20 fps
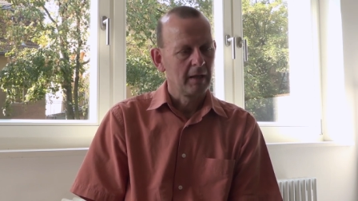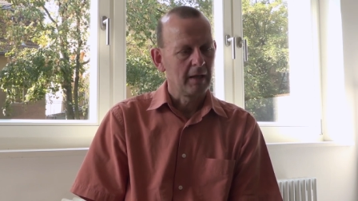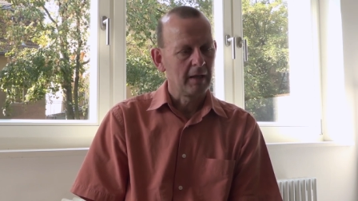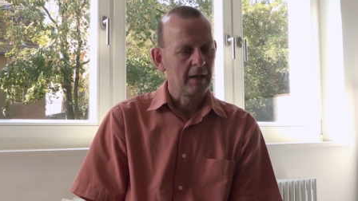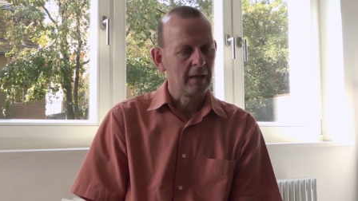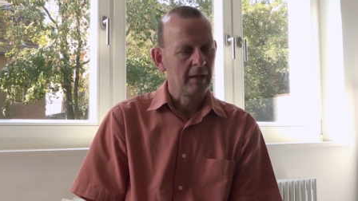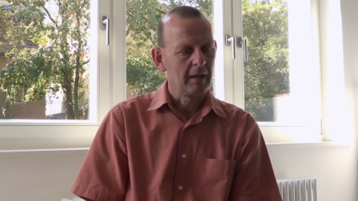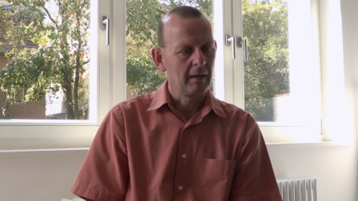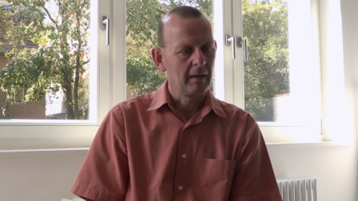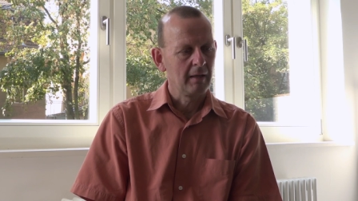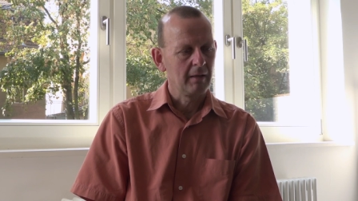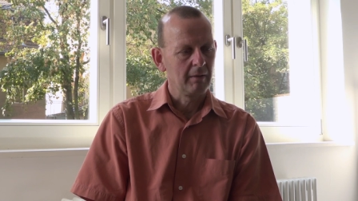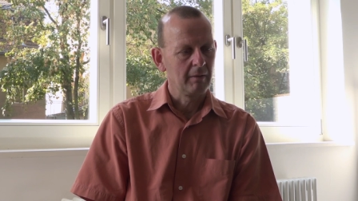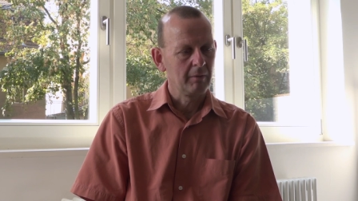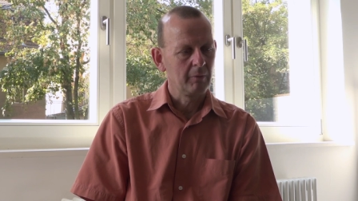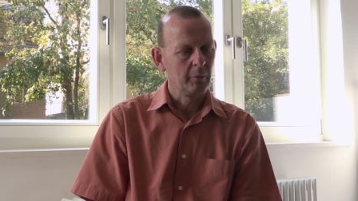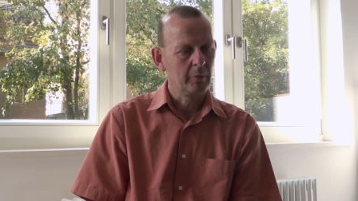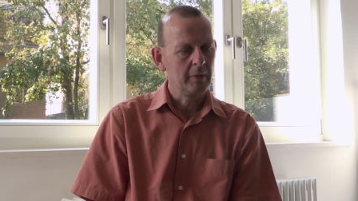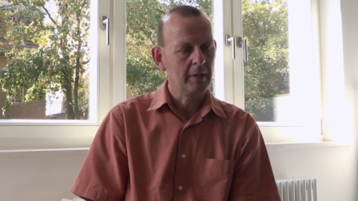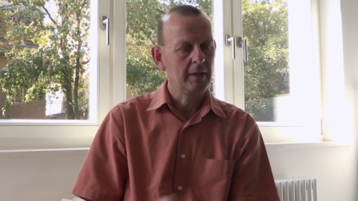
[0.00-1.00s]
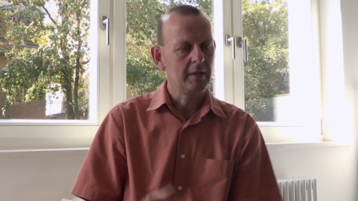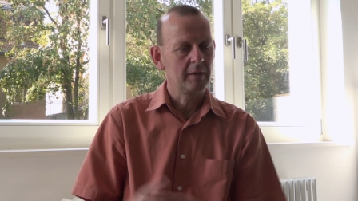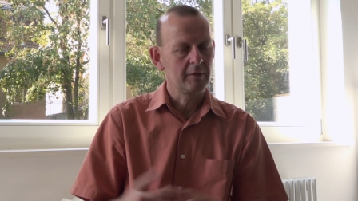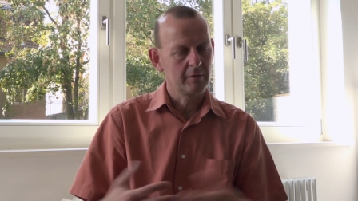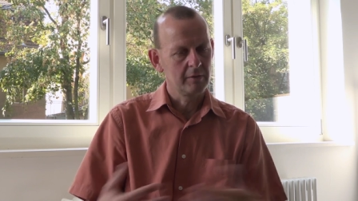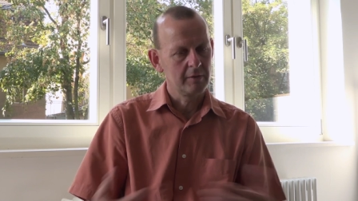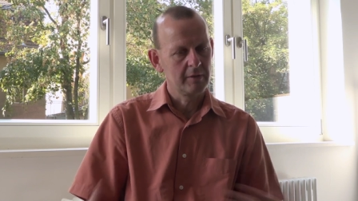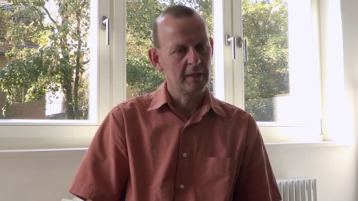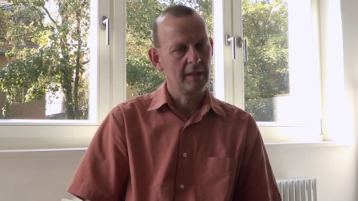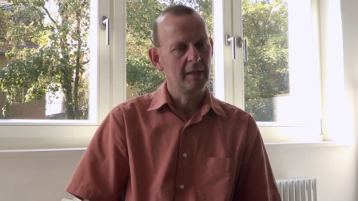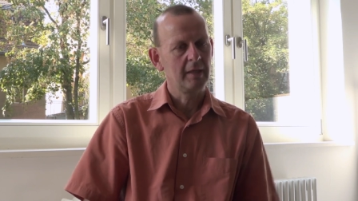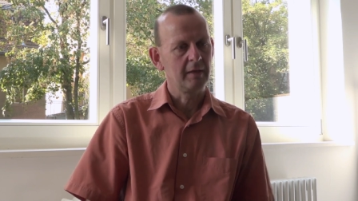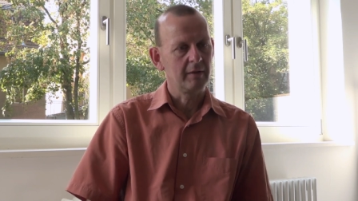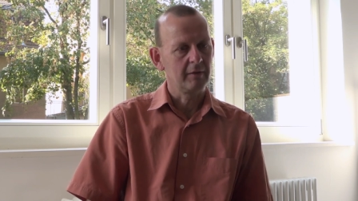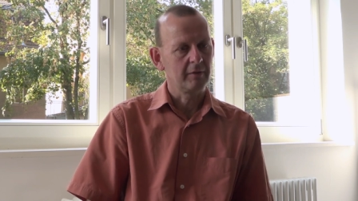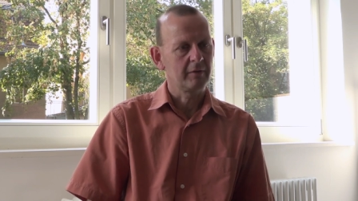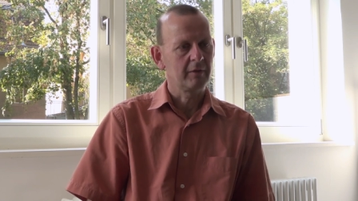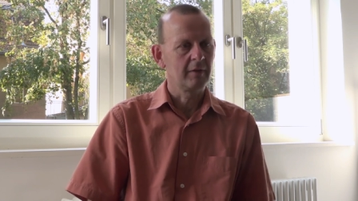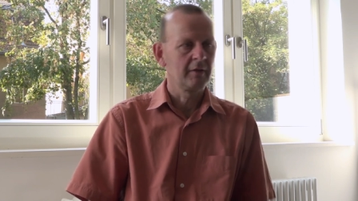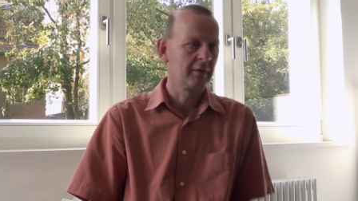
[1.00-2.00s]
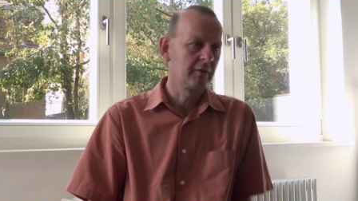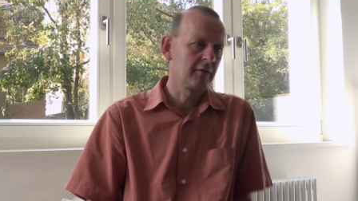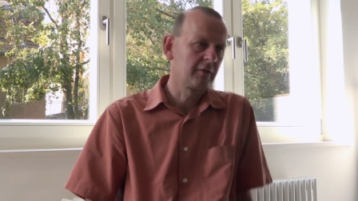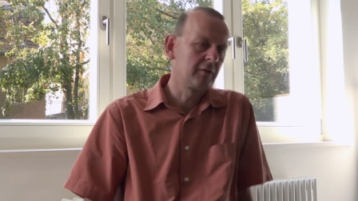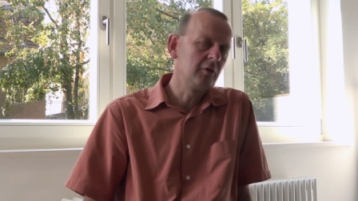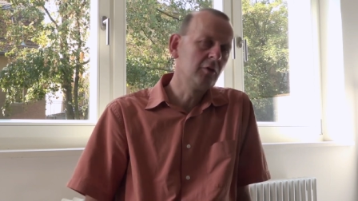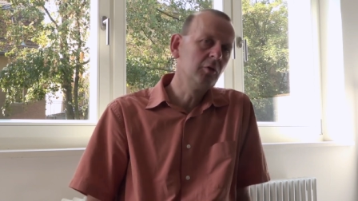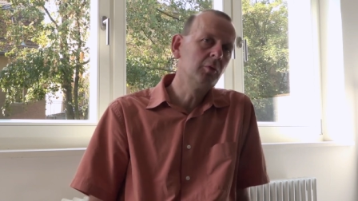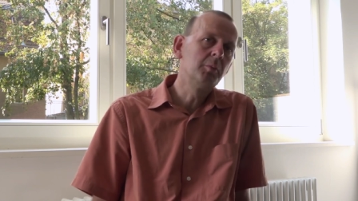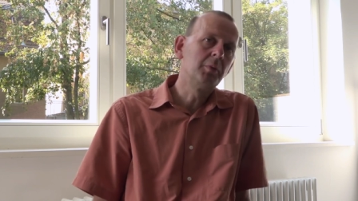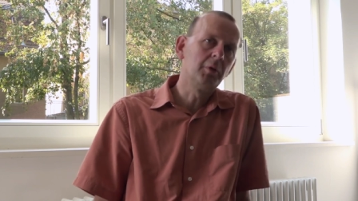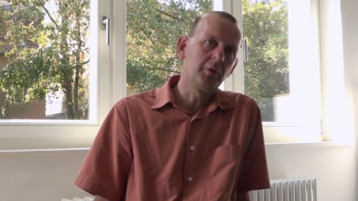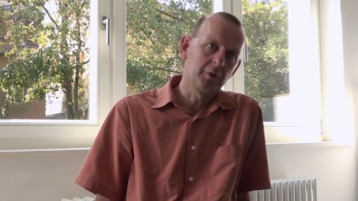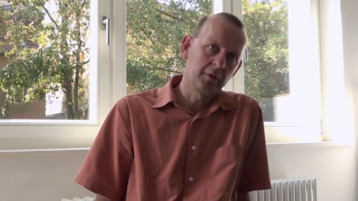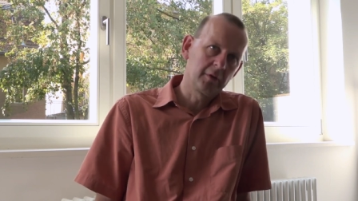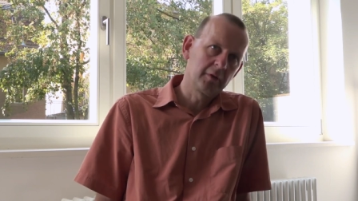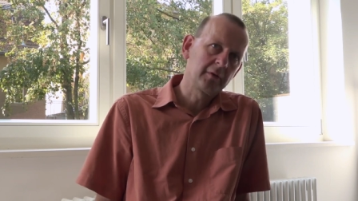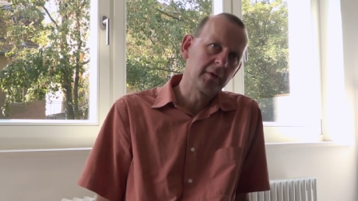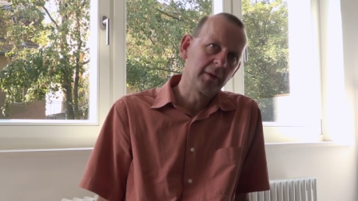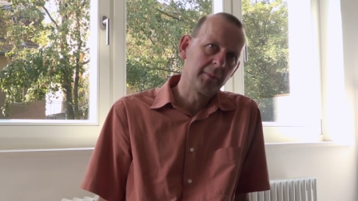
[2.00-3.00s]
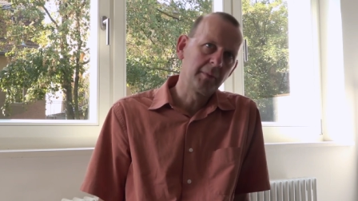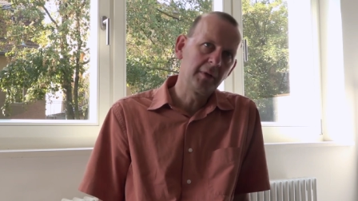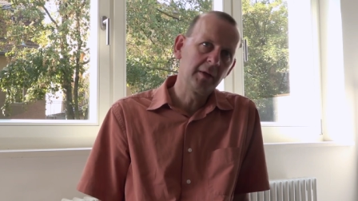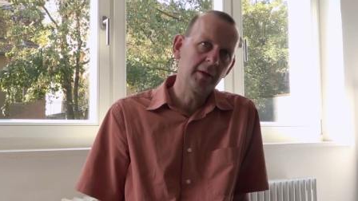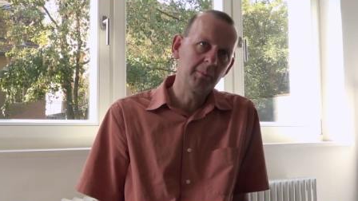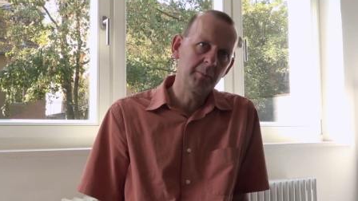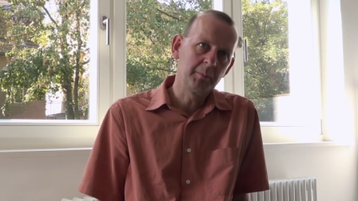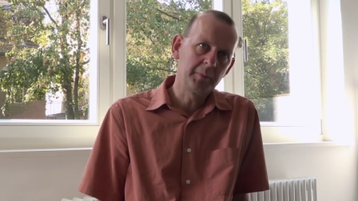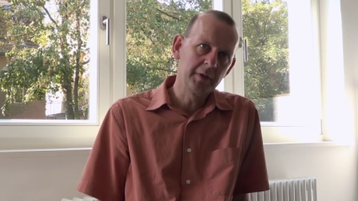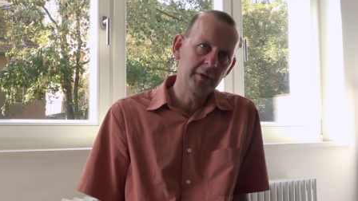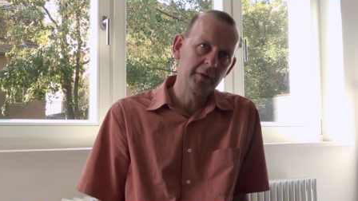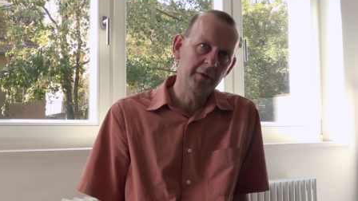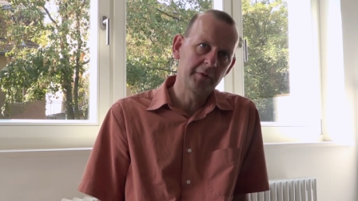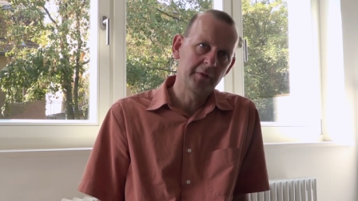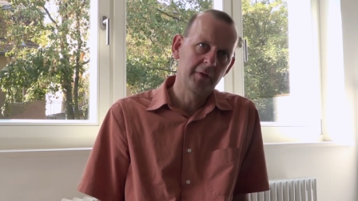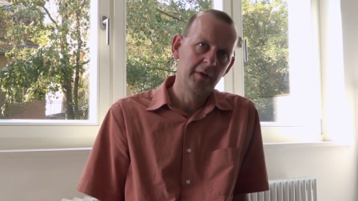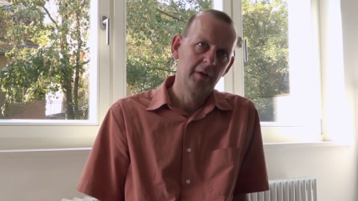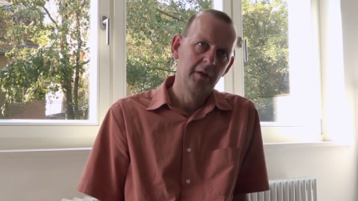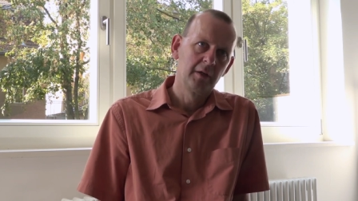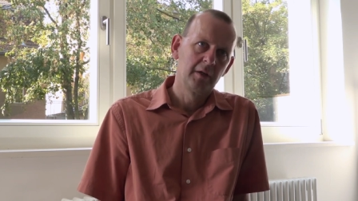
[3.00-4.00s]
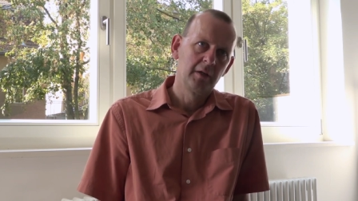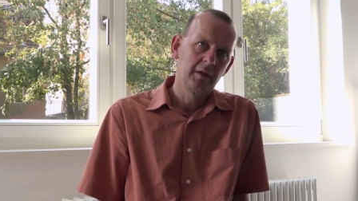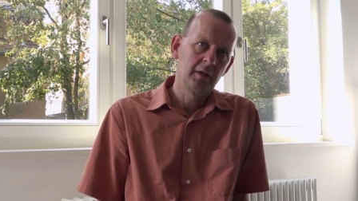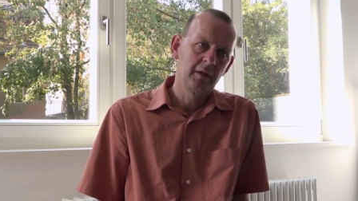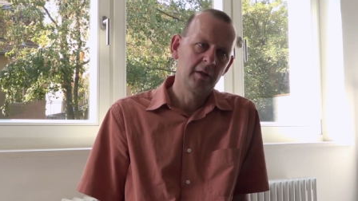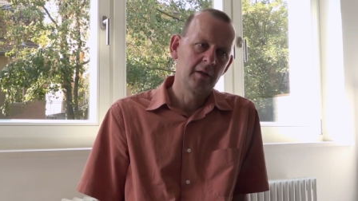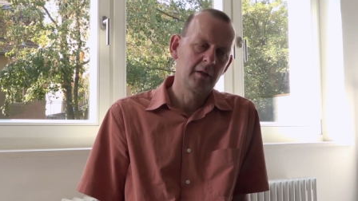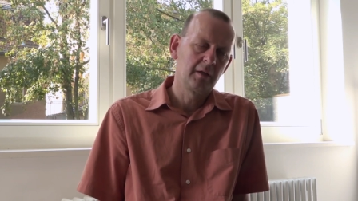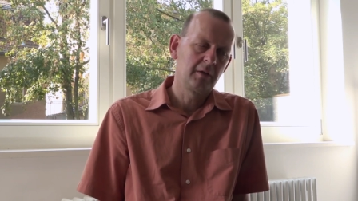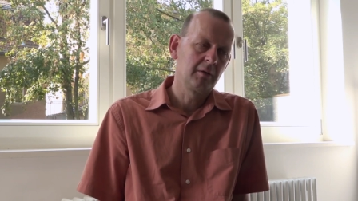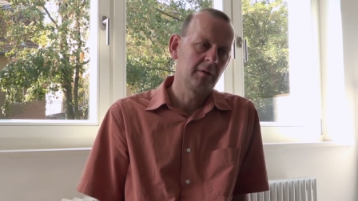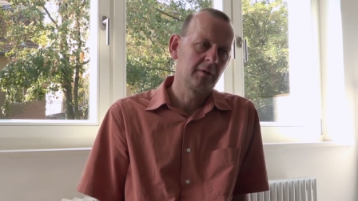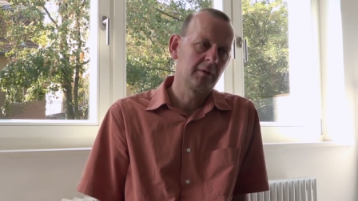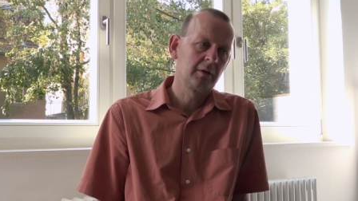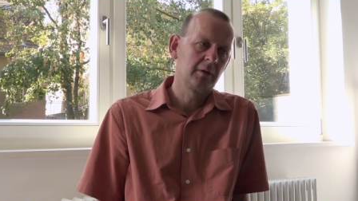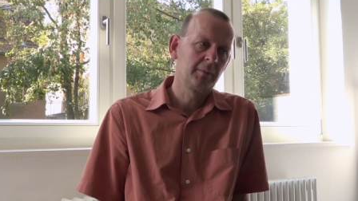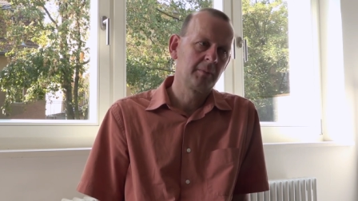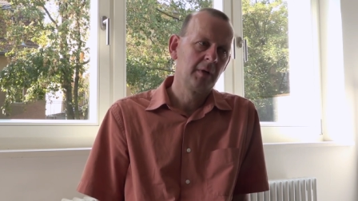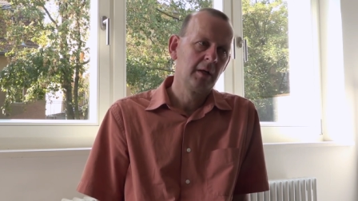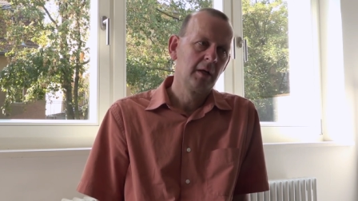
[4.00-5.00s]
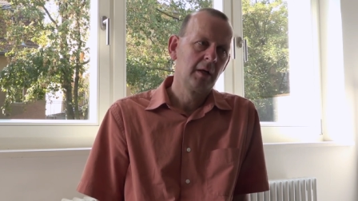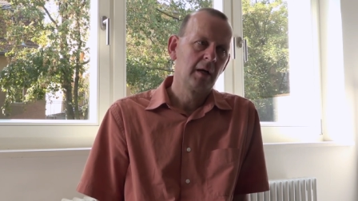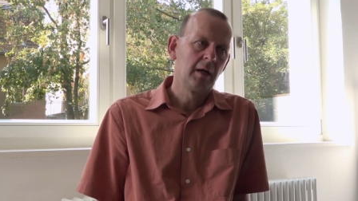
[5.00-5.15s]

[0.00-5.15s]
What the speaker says: are we today, since new borders are being built in Europe,